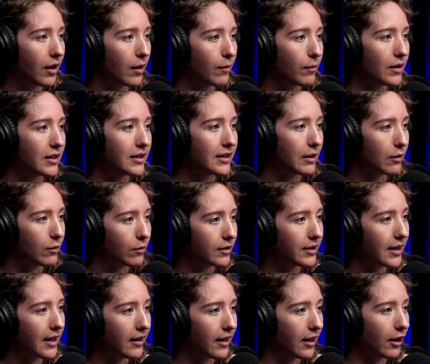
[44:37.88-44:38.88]
numbers. It
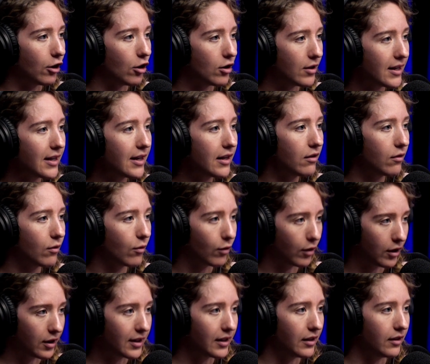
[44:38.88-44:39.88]
was either you did it or
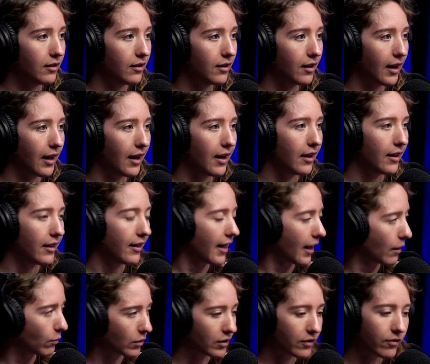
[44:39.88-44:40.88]
you didn't. And
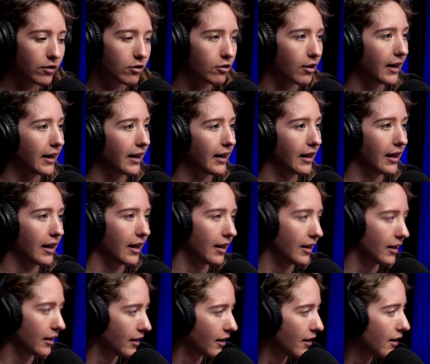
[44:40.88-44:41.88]
that was for training.
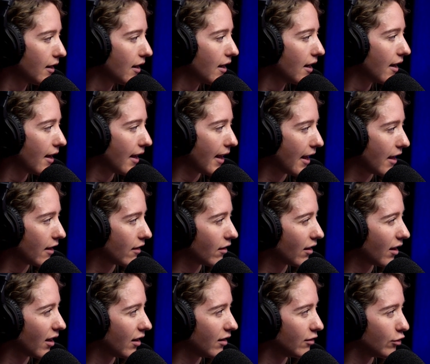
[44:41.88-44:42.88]
And it
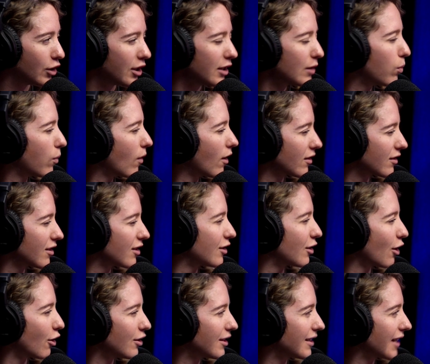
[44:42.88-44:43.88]
just worked
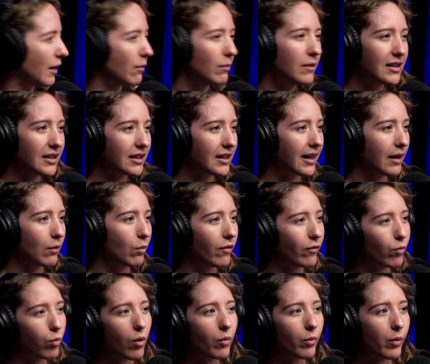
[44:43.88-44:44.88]
so seamlessly
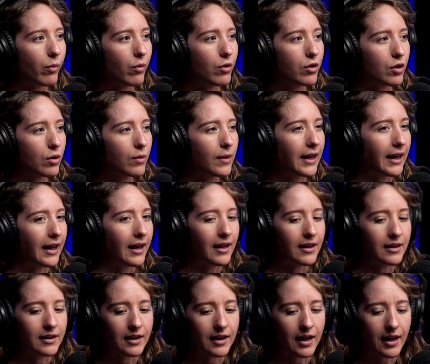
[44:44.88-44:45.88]
with what we were doing.
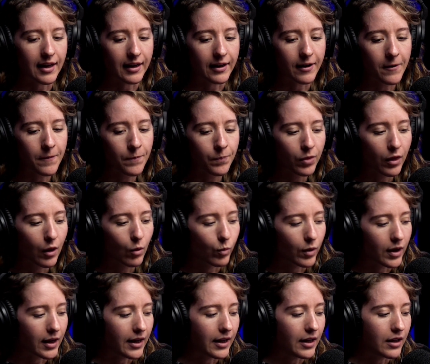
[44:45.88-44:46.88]
And like
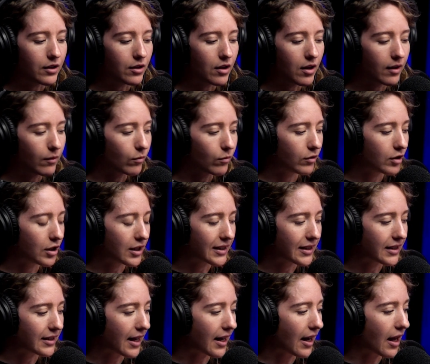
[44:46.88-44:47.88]
we
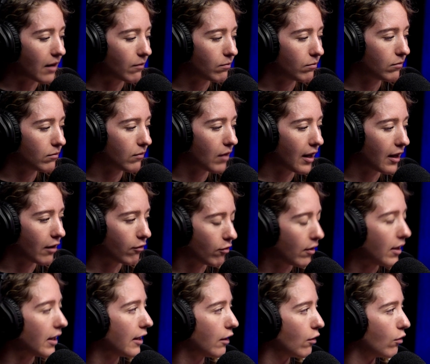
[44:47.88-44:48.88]
just set up a
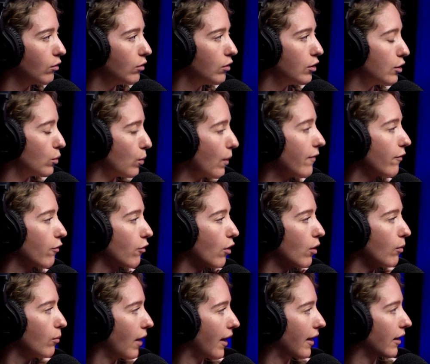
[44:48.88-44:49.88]
really good Zwift
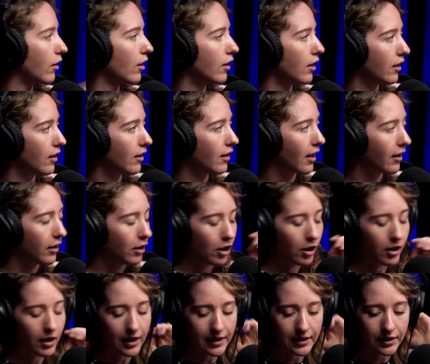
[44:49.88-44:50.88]
room. Like
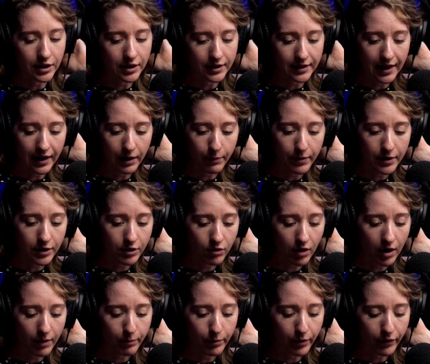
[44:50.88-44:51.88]
you guys just had a picture
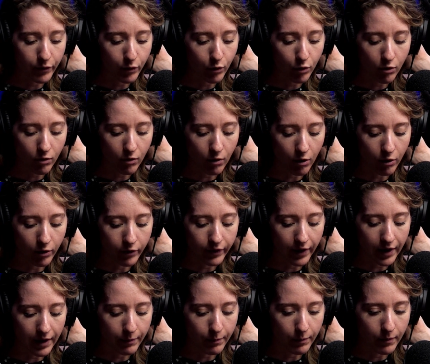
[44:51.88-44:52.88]
up before of
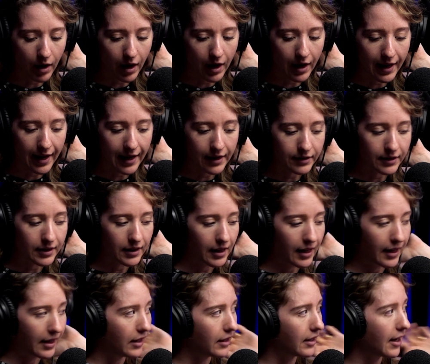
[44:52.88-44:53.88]
our house
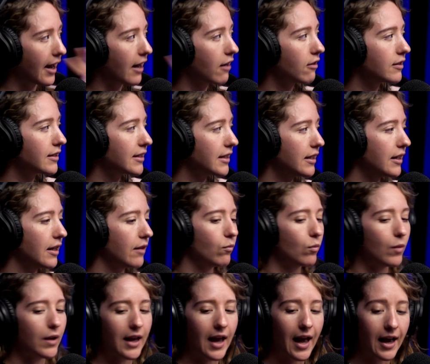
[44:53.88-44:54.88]
in Harrison,
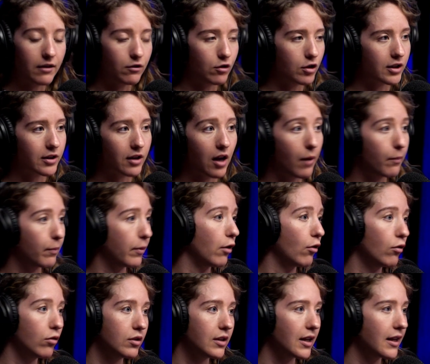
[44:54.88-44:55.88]
and we had just a
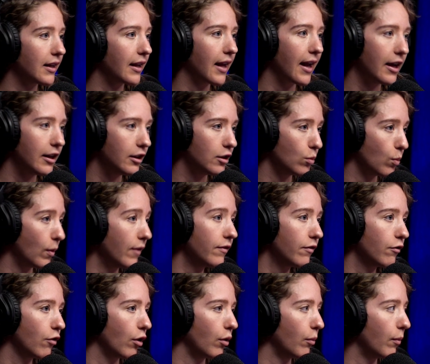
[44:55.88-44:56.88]
pure dedicated
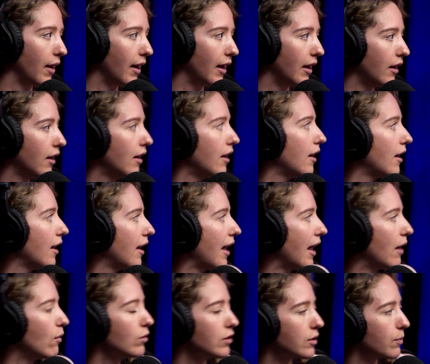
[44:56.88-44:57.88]
Zwift room, and
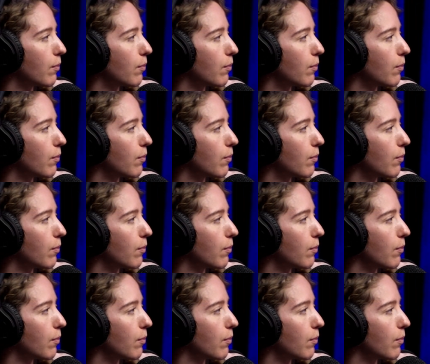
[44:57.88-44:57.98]
it was